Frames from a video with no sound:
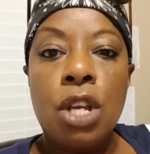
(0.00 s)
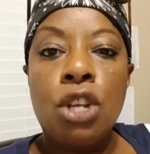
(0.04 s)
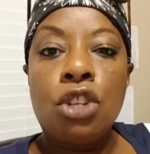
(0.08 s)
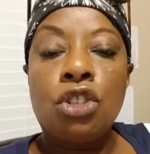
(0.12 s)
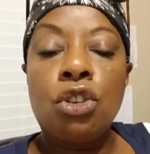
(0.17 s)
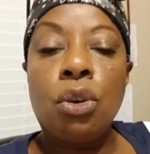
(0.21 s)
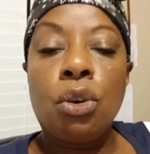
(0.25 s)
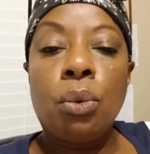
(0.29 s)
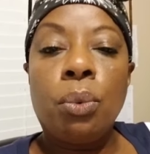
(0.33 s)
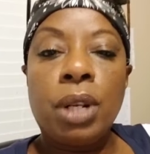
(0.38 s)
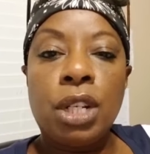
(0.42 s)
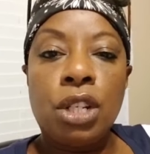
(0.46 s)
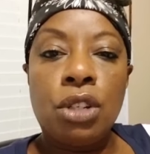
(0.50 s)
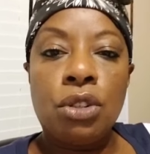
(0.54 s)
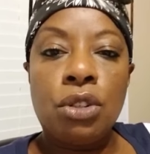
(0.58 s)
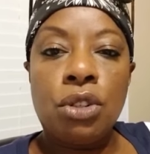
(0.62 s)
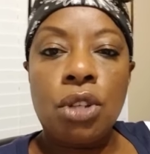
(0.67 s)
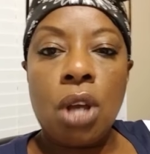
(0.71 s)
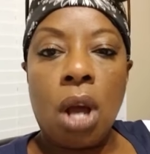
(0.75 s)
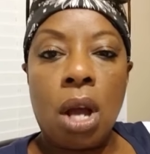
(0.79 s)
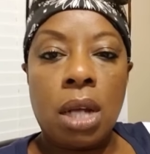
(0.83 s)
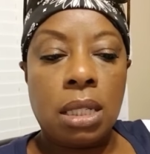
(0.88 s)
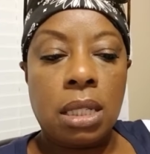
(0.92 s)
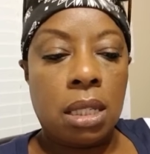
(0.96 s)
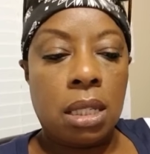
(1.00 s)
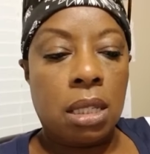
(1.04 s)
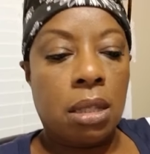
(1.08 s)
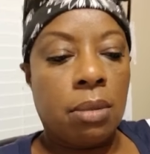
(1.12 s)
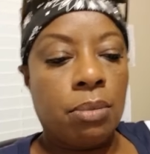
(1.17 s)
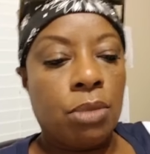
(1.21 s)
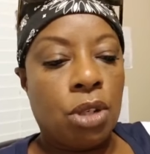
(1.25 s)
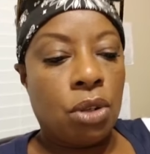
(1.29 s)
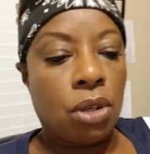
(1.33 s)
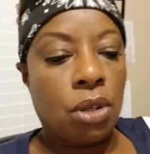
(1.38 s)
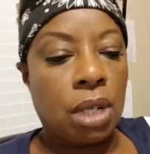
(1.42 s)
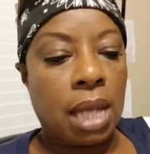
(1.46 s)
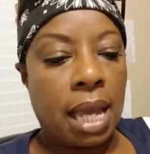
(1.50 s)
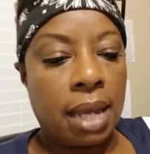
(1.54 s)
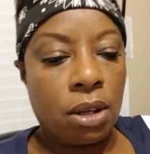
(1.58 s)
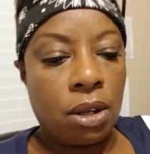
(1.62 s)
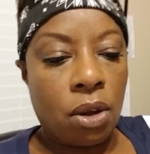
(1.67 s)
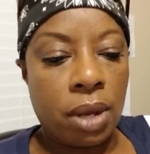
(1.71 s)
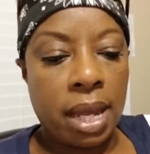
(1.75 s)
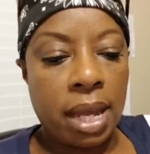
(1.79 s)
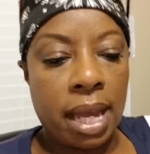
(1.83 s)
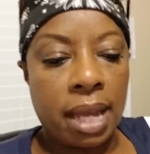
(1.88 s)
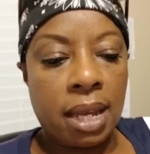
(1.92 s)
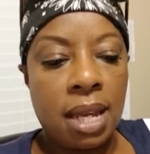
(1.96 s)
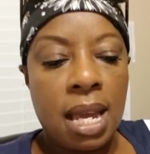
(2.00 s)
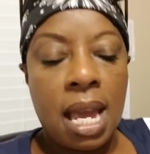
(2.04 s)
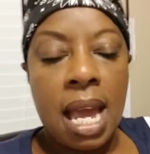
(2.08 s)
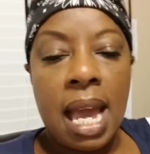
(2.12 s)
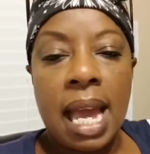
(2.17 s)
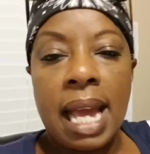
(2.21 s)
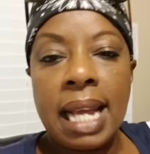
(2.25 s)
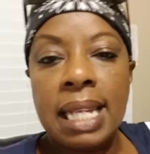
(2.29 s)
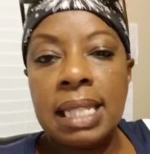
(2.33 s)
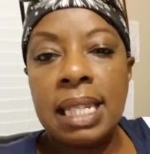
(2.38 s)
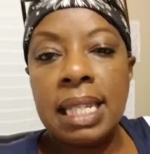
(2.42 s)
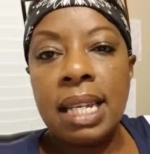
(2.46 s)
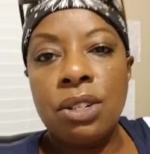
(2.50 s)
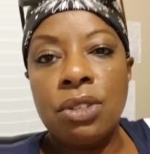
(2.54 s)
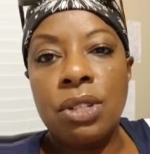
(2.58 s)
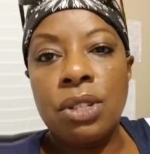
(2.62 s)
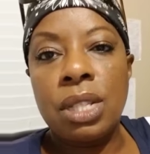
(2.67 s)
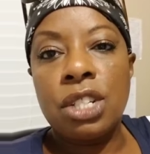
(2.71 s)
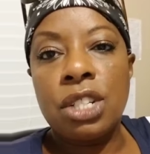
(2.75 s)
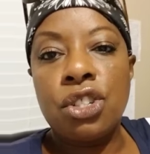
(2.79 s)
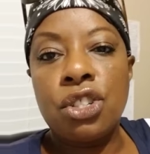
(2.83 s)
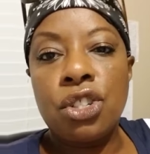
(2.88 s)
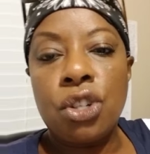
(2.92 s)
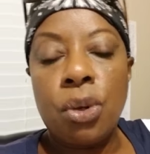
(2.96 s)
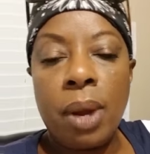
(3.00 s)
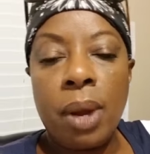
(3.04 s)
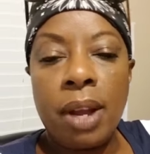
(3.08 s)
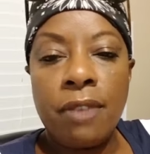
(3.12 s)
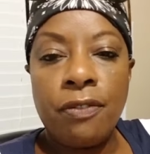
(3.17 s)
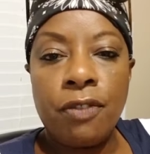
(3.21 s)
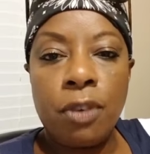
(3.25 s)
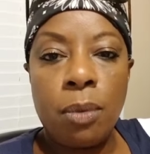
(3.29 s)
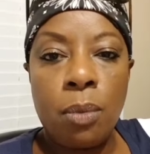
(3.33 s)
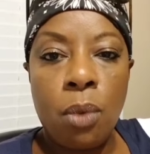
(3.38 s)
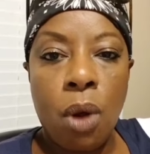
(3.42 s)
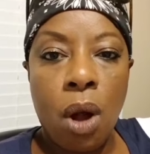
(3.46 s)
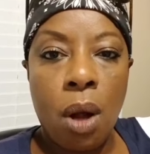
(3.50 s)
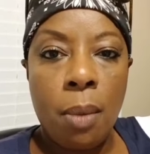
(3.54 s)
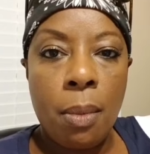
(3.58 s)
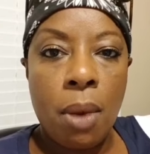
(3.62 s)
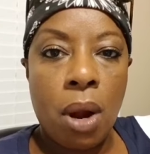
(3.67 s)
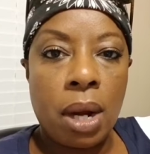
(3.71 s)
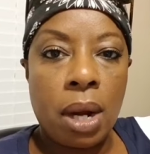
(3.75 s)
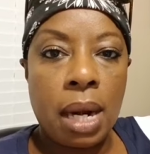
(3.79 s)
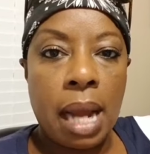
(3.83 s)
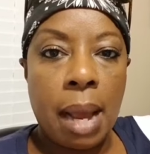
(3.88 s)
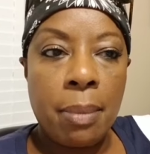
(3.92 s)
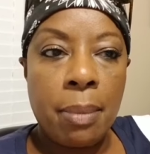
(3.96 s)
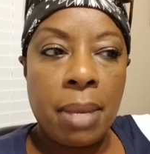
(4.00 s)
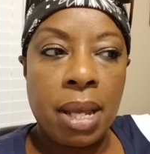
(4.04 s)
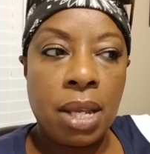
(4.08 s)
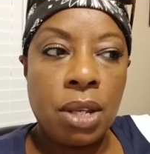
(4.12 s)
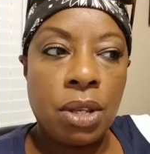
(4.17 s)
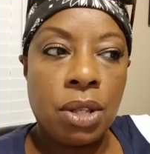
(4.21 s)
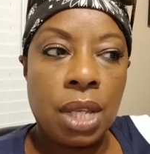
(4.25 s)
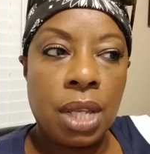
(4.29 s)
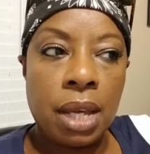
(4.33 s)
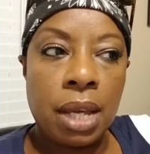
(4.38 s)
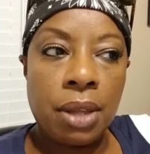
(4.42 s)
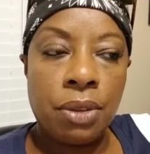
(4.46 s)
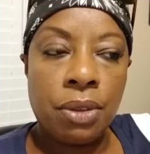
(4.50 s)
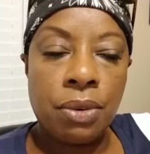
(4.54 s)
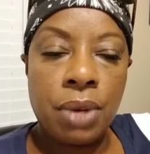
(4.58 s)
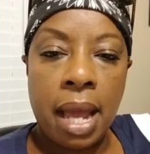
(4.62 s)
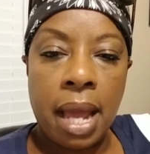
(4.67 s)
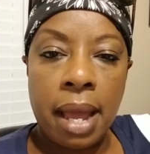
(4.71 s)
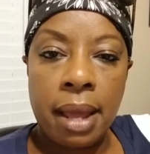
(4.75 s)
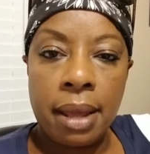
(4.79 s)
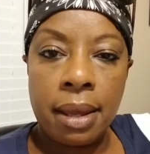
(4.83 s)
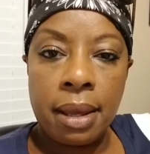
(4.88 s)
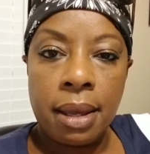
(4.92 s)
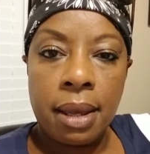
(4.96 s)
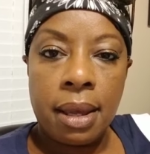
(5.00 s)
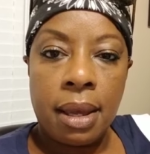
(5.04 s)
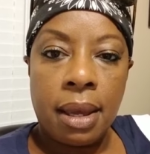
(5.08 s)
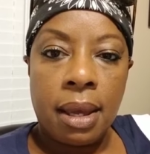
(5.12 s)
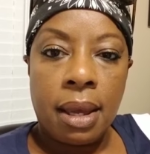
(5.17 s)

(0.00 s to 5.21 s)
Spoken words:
So when you talk to them, you're like, okay, hey, Sandra, this is Joanne from Walmart. I met you the other day.